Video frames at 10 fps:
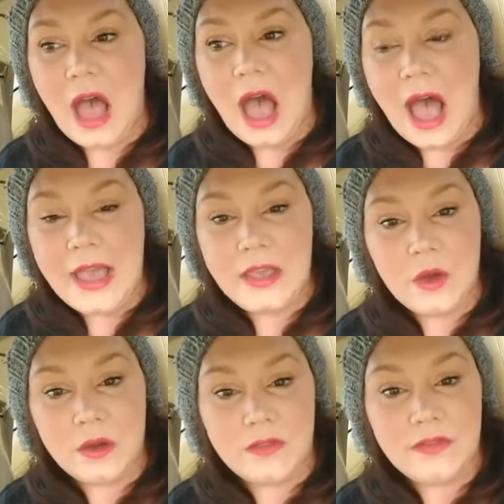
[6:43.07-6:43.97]
I
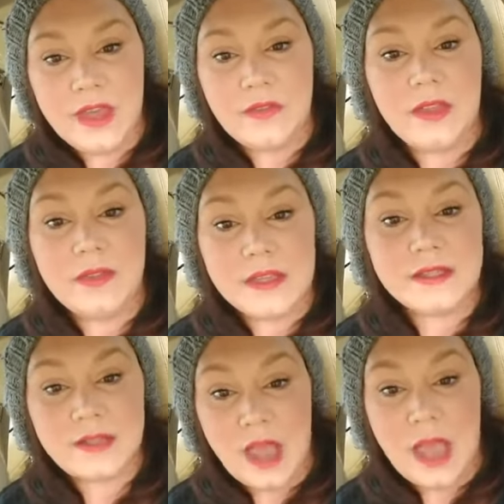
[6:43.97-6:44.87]
could have given
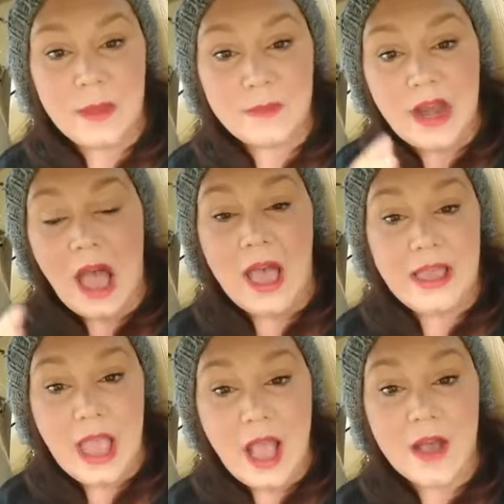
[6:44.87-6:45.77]
this time that
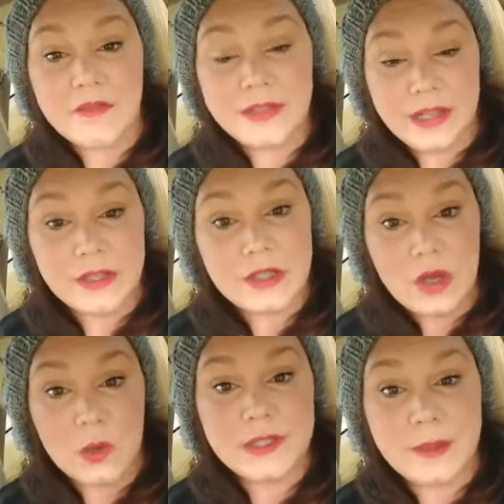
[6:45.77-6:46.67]
I have to get to
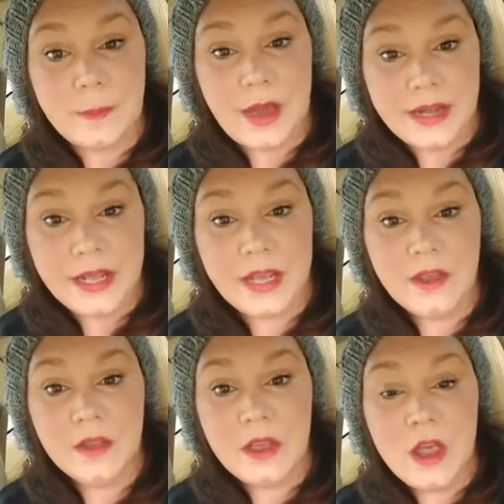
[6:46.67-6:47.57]
know somebody
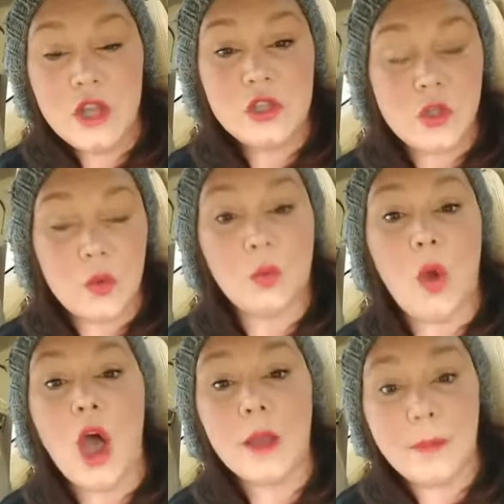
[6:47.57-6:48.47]
to the
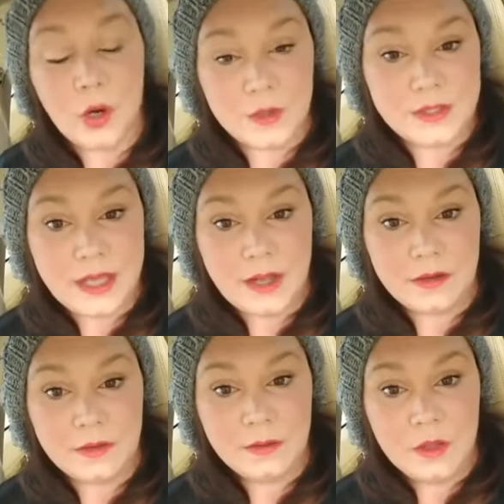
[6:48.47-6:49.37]
wrong
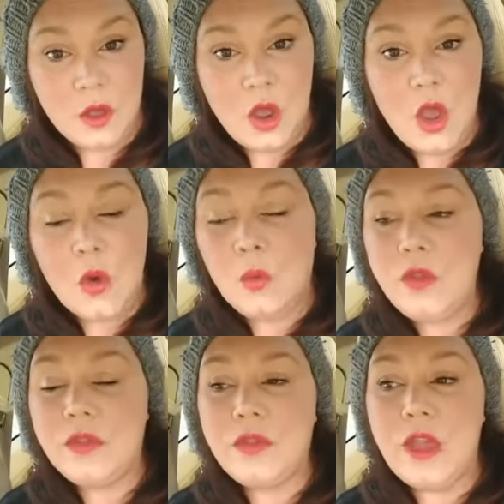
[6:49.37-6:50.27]
person.
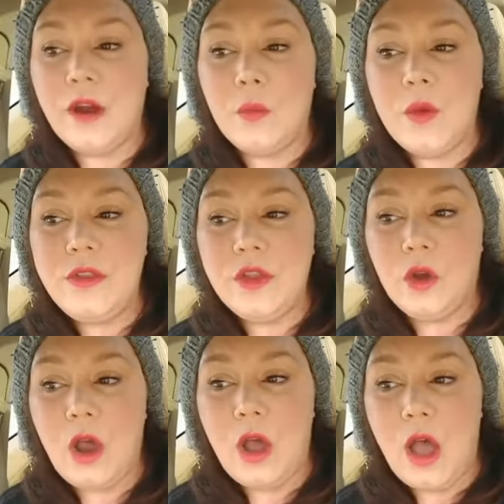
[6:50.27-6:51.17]
When
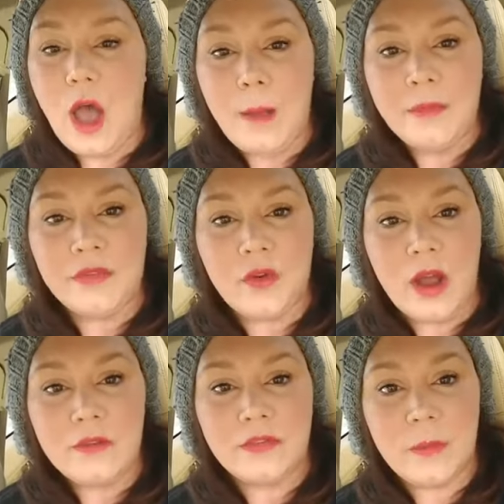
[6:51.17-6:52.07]
you're
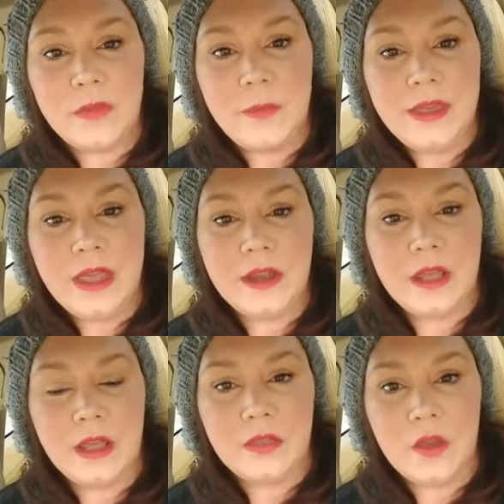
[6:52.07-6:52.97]
upfront from the
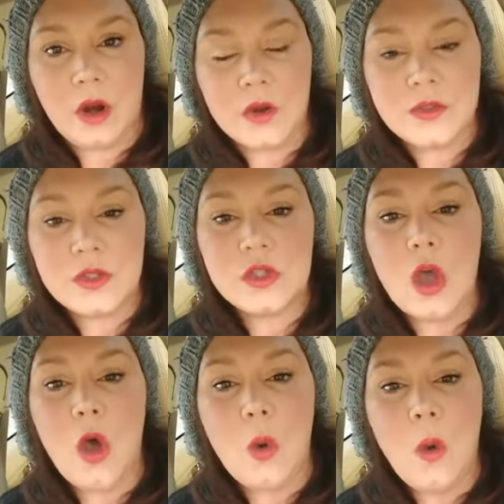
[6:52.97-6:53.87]
beginning, there are
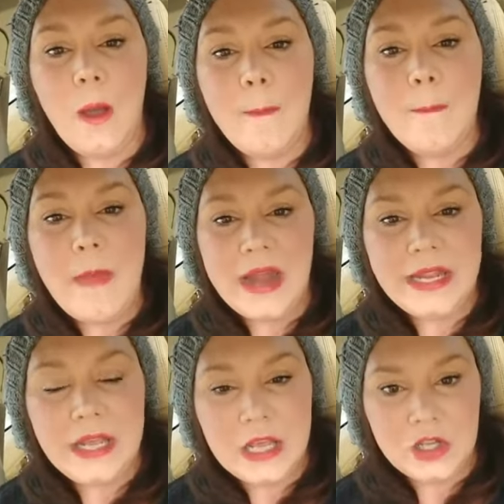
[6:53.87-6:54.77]
so
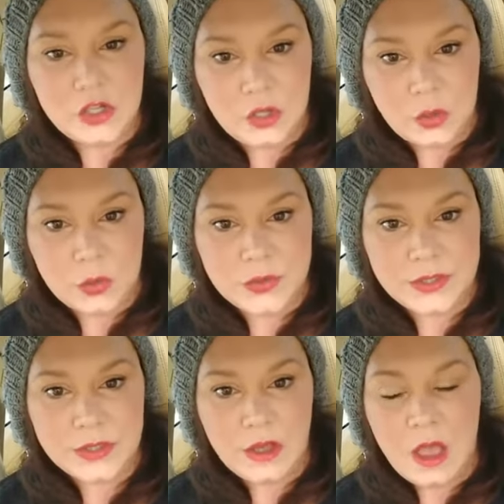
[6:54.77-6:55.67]
many
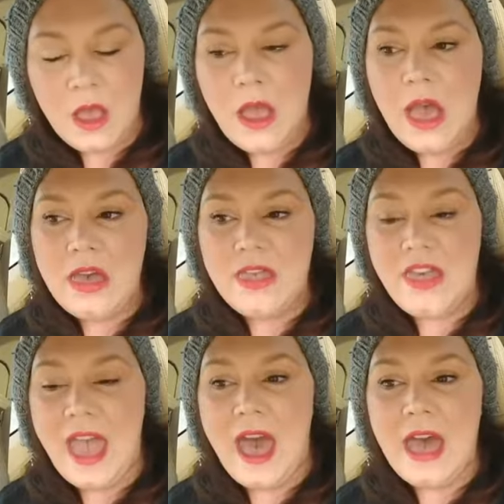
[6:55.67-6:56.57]
issues
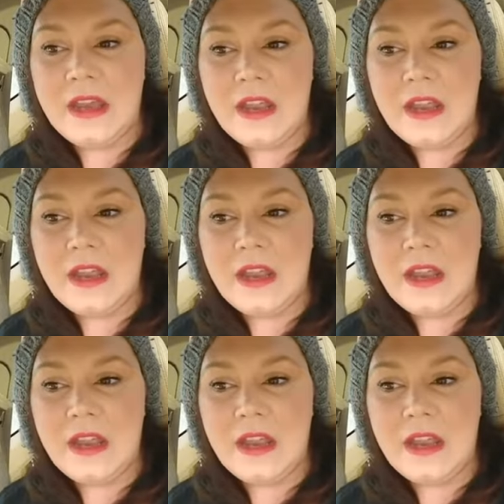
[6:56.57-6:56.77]
that